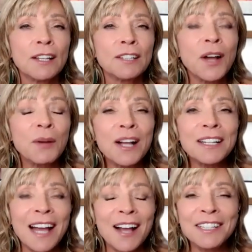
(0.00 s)
So I
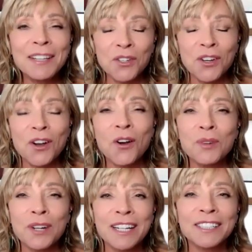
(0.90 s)
want, I'll give you a
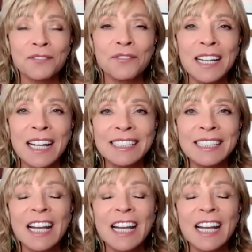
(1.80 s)
homework. Here's a fun idea.